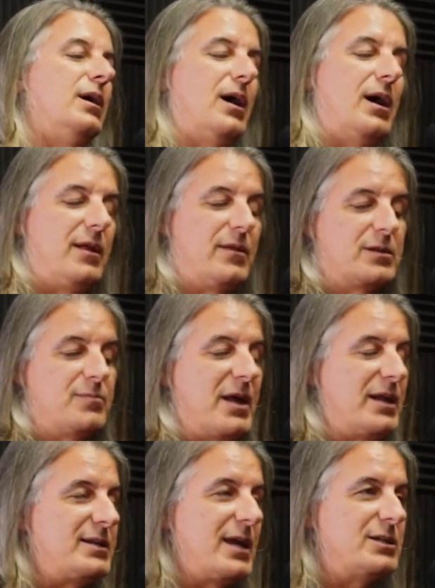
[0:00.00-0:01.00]
Uh, there's
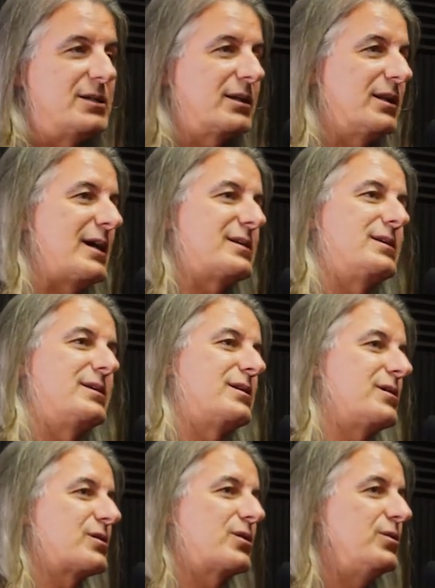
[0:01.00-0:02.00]
meditation classes.
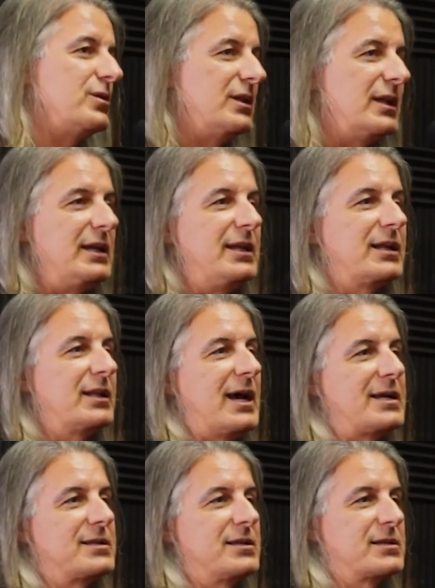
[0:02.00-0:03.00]
There's kundalini
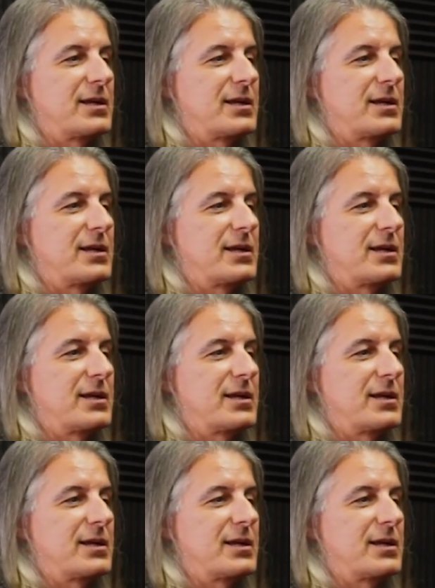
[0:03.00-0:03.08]
classes.